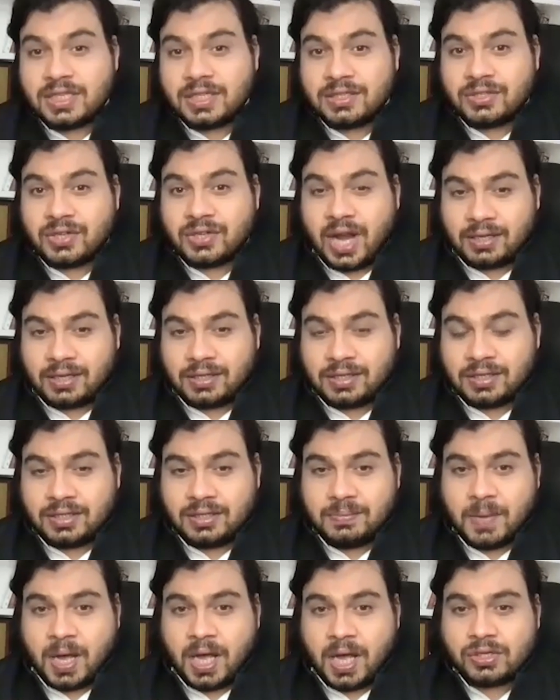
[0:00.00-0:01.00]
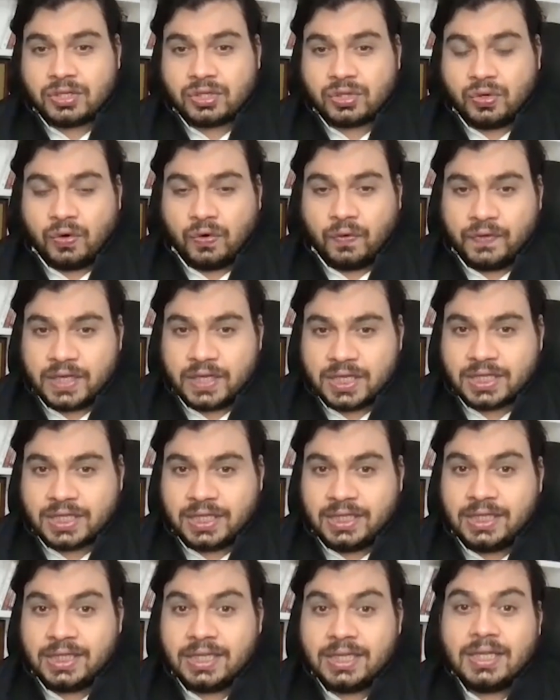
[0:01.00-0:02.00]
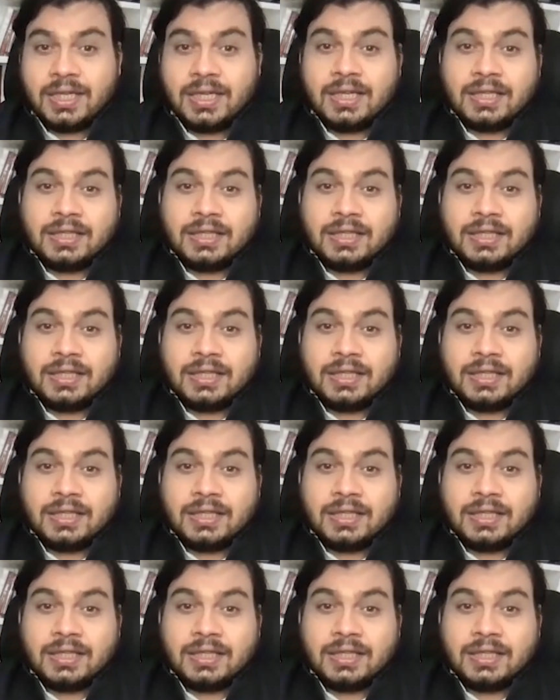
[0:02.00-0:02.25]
in tractor demands, obviously,